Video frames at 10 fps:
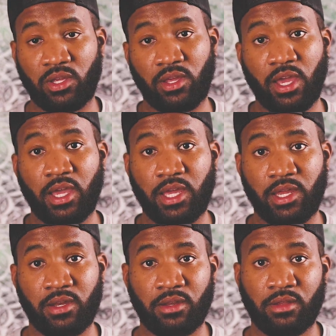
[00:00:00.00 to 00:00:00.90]
you can
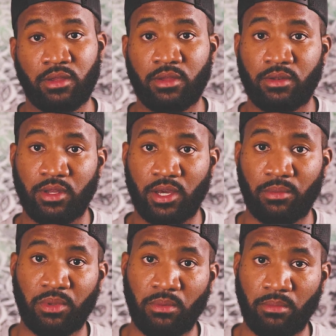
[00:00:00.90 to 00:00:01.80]
gain to
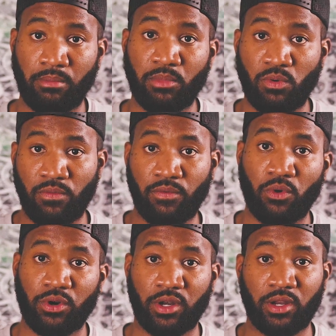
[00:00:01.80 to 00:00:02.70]
help them move
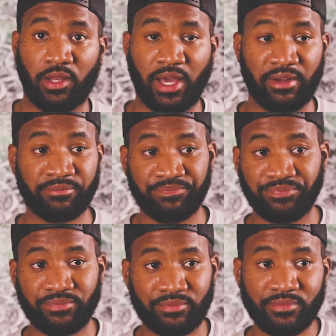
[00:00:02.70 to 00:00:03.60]
forward in their life.
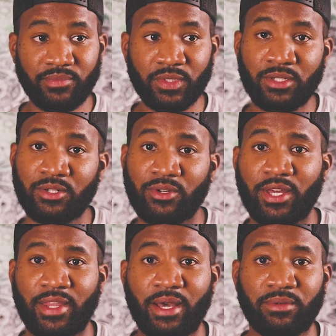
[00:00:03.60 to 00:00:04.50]
So
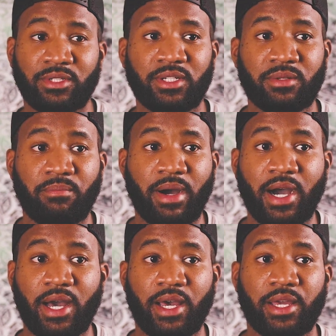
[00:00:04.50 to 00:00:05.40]
yeah, that was just
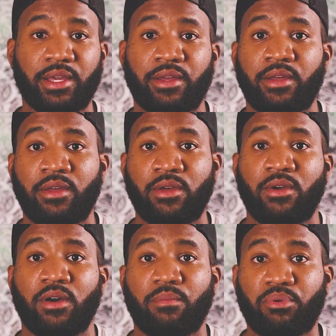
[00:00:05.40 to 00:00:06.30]
my
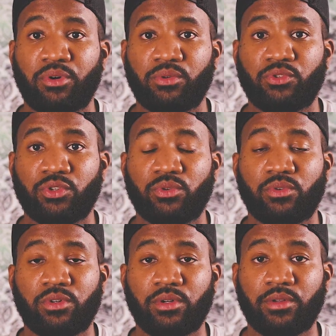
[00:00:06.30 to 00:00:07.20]
approach
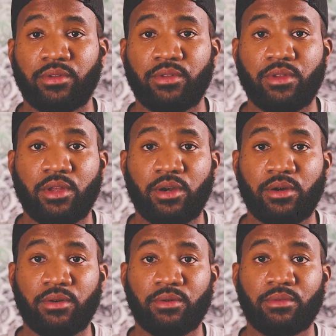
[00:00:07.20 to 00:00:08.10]
on,
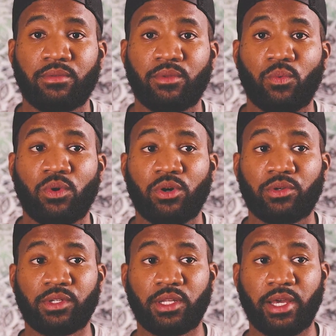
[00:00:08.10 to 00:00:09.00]
the
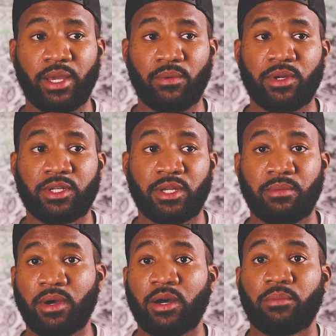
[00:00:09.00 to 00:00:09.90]
worldly language,
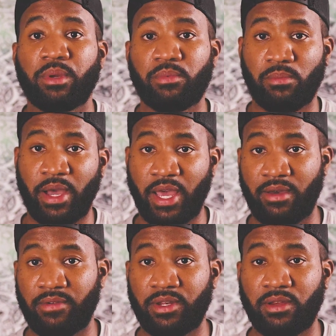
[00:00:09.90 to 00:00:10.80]
and other people might
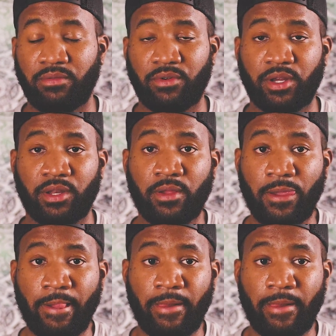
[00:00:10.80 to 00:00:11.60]
have a different